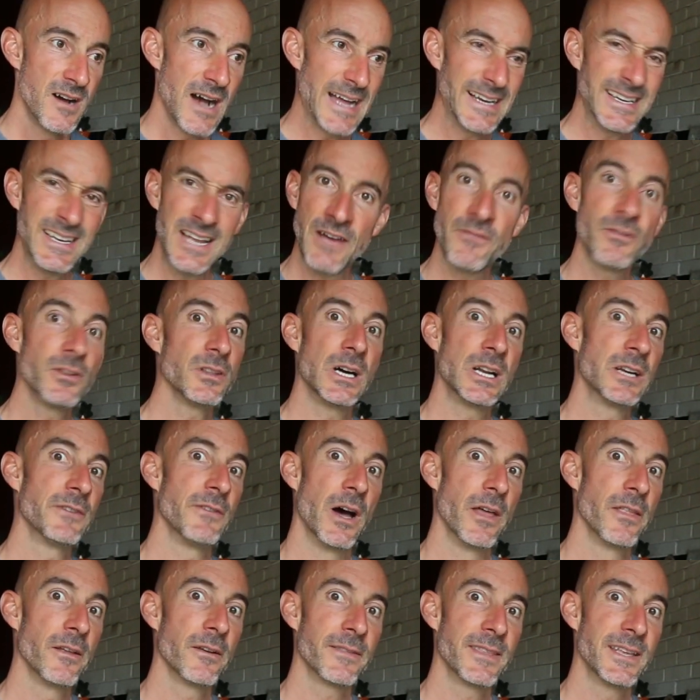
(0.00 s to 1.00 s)
I didn't have a lot of
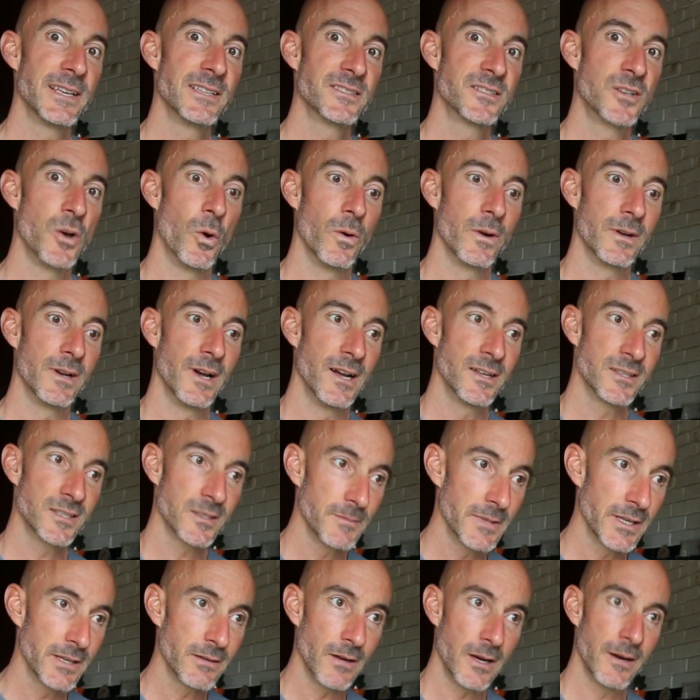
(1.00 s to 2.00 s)
other things going on,
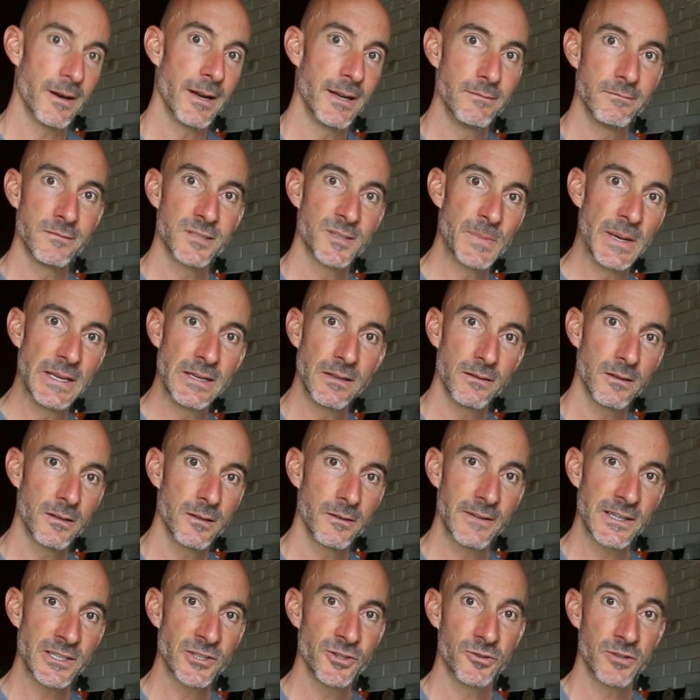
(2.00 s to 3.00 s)
so I'm like, all right, spend a
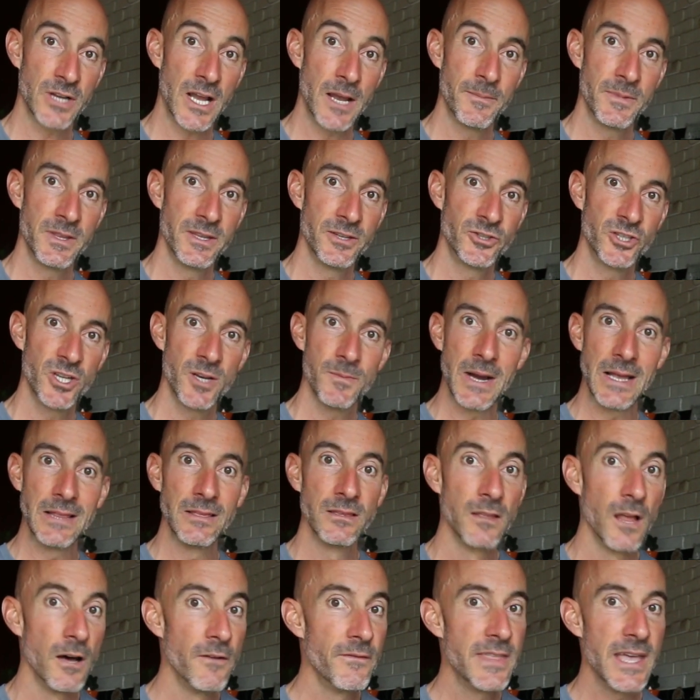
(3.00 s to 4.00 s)
little extra time in the gym. I
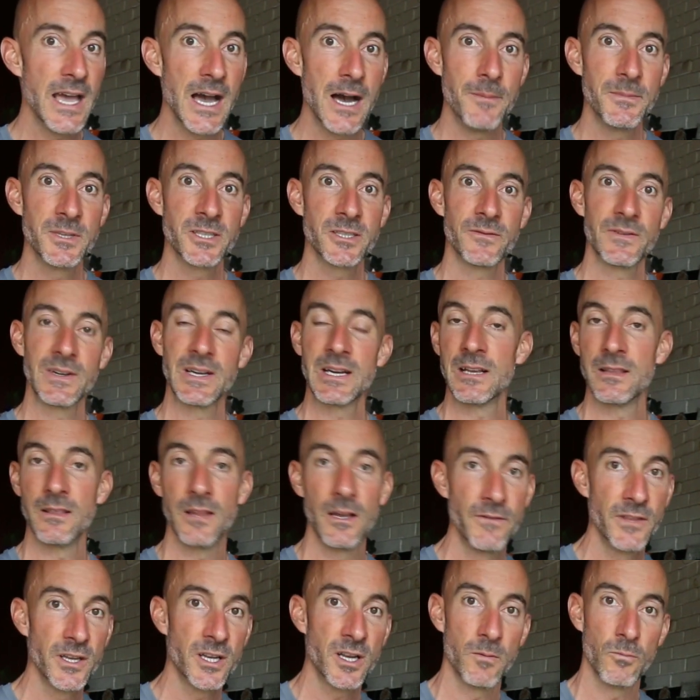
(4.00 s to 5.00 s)
love the atmosphere, I
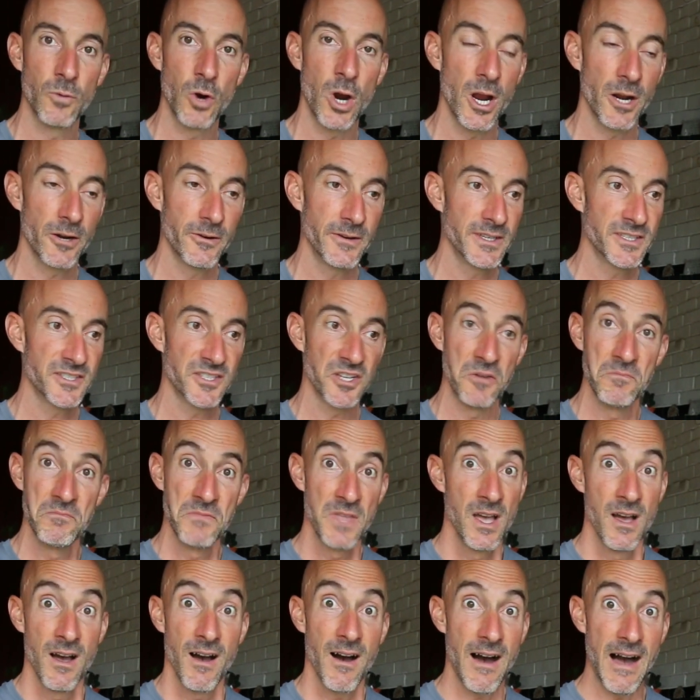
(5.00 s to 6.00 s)
love the camaraderie, so
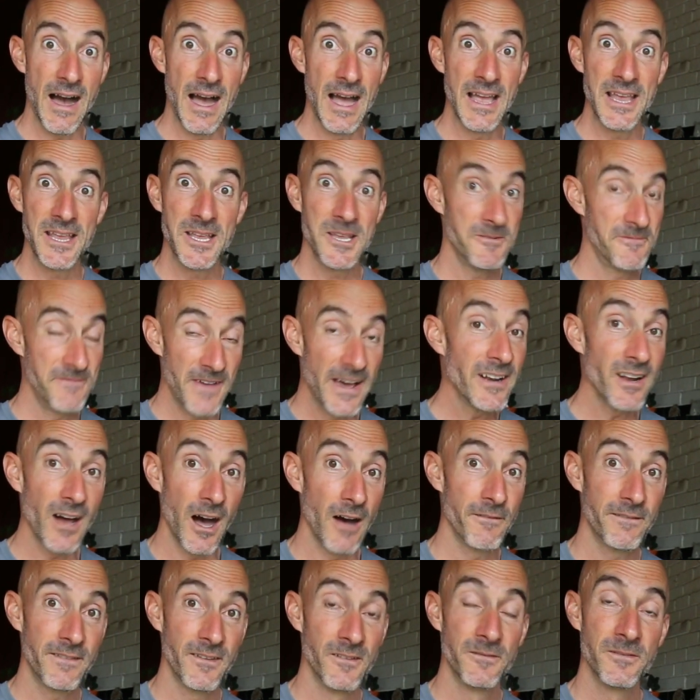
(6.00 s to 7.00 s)
I fed
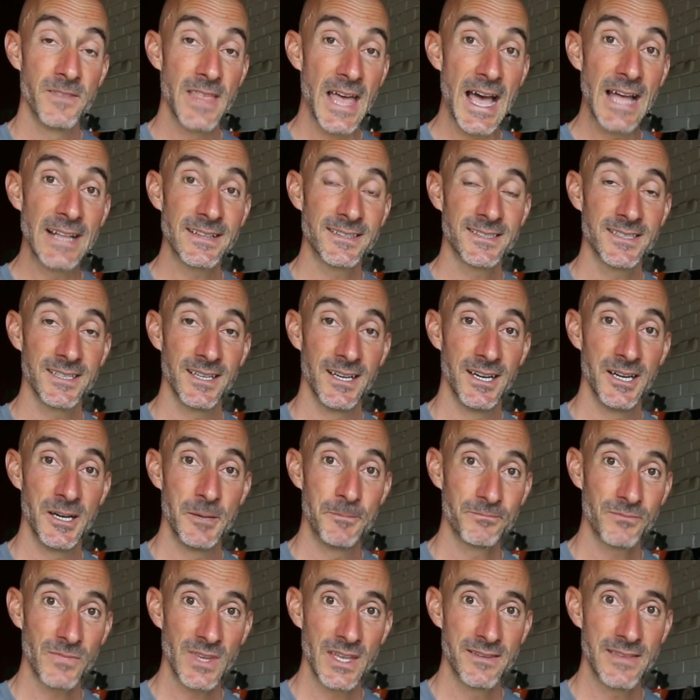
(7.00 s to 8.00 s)
off of that,
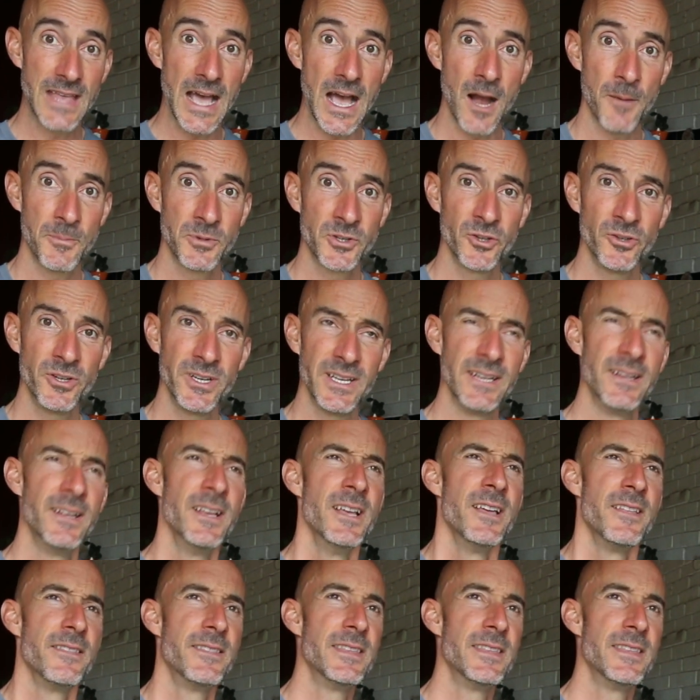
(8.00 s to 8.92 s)
that opportunity.